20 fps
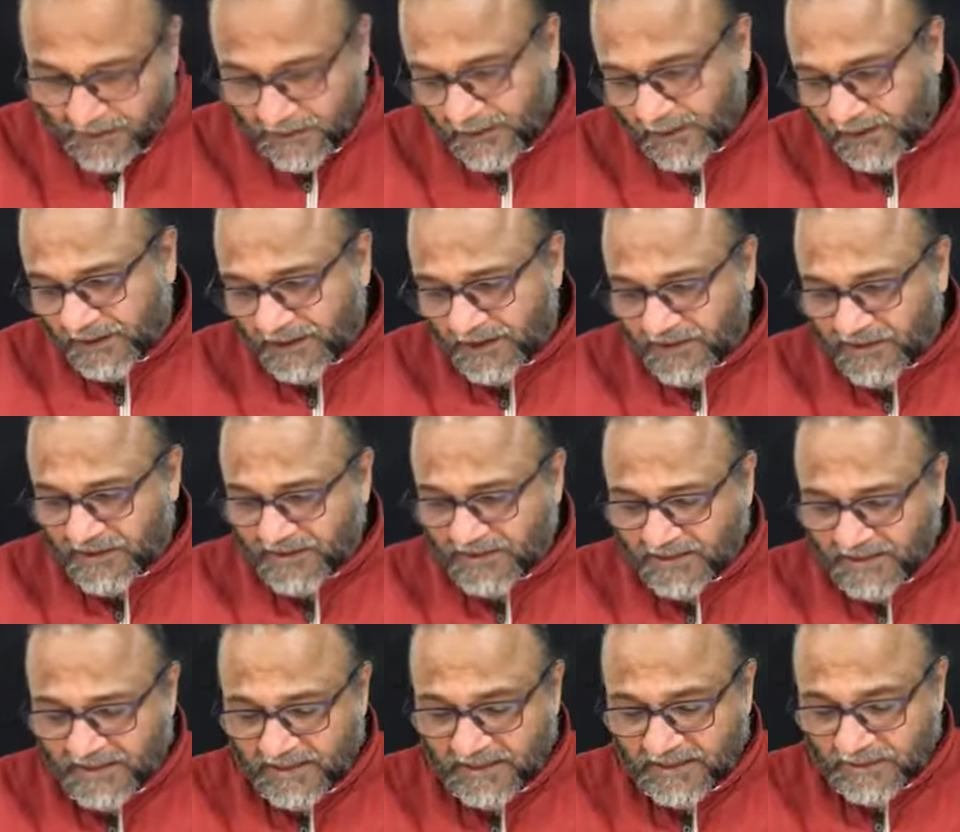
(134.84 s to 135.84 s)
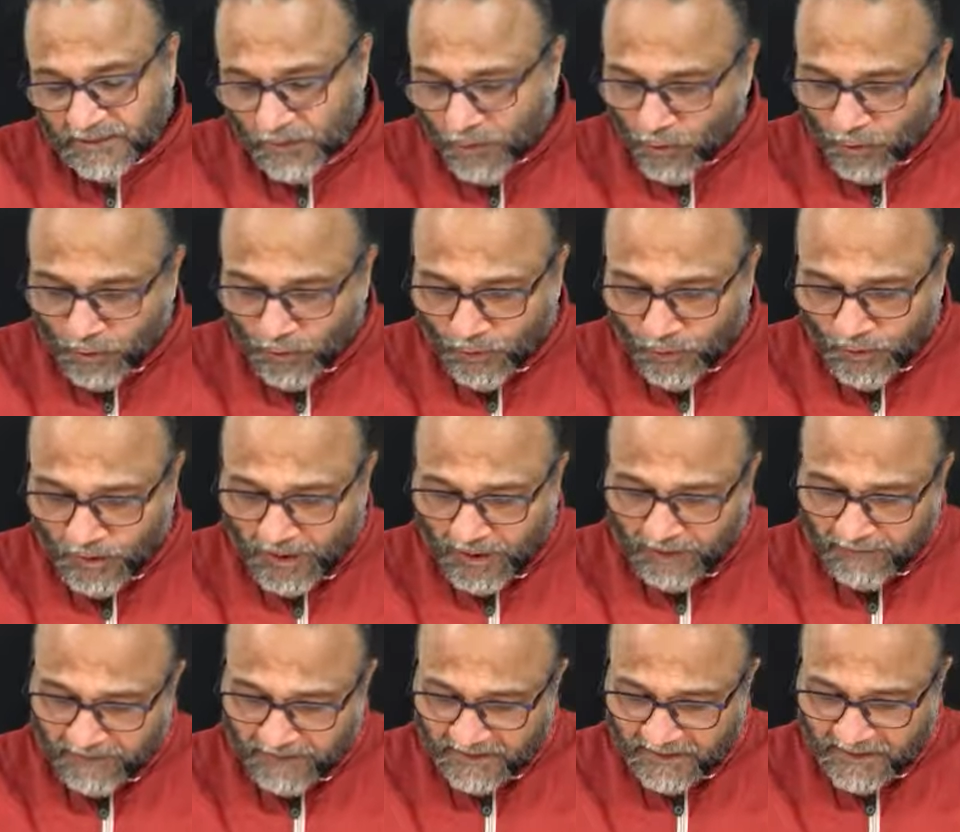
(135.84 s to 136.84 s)
The teacher says, no,
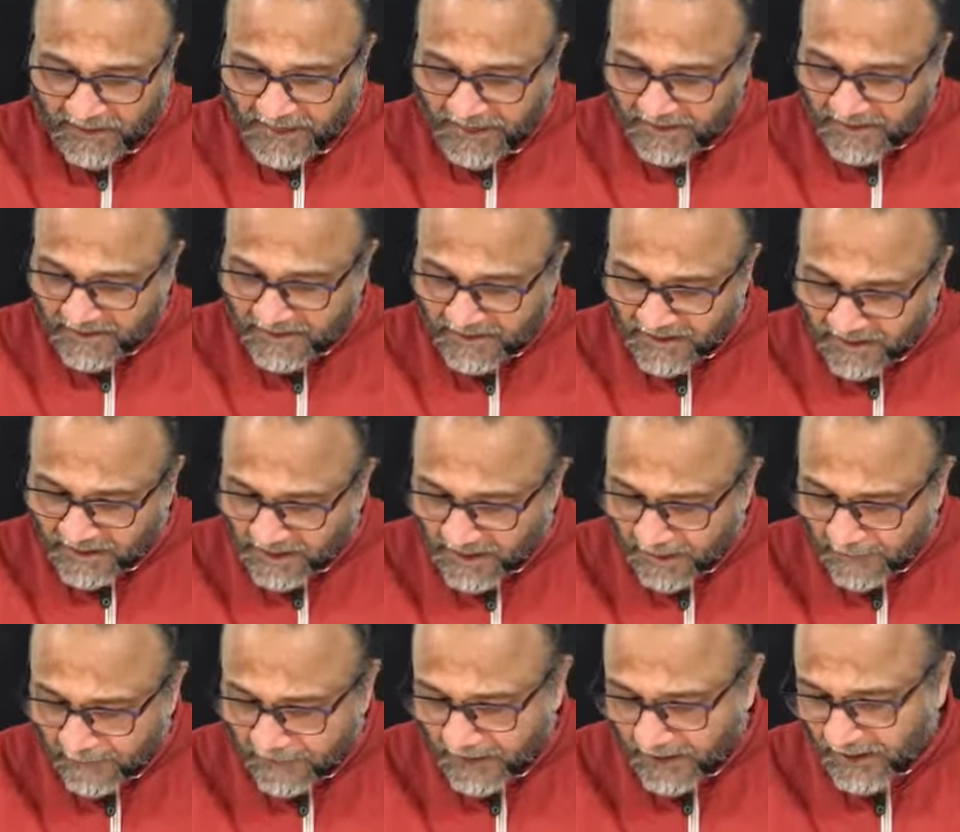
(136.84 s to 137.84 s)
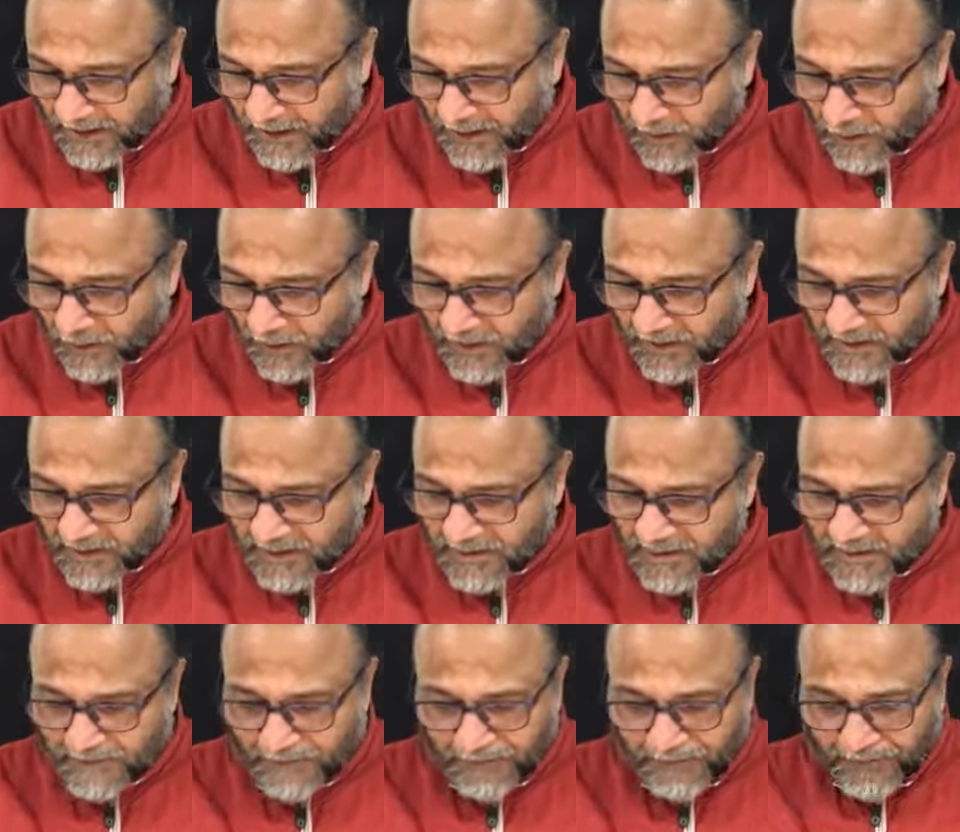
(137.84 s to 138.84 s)
Avidya is nothing but
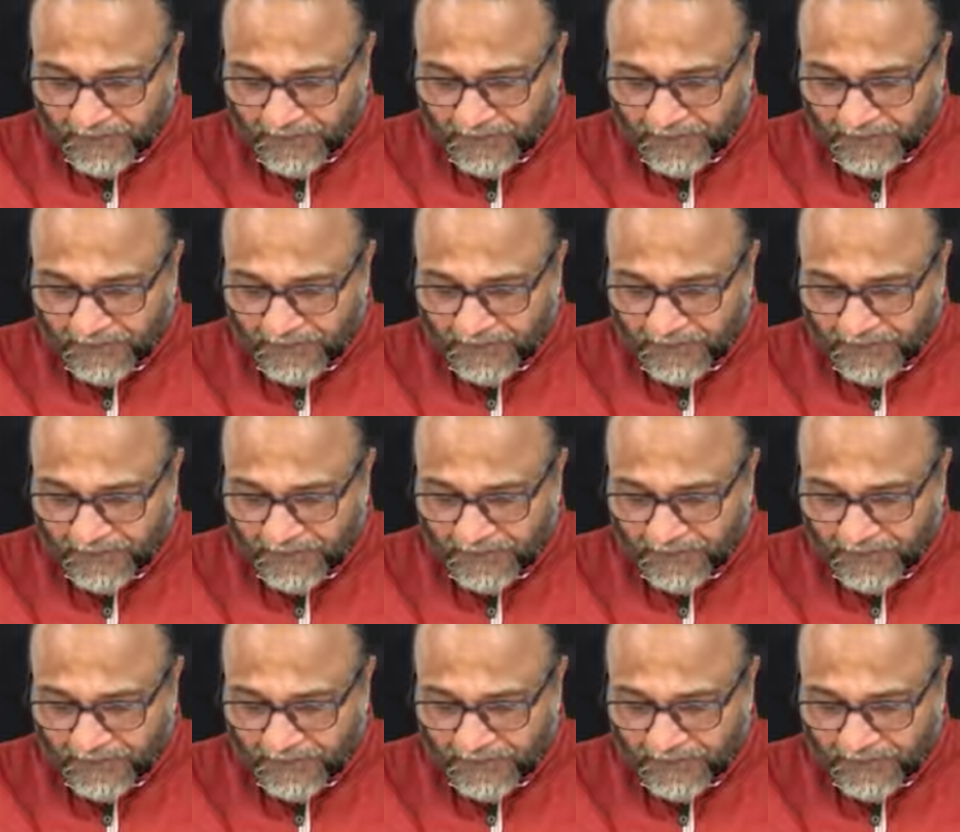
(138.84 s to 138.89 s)
ignorance.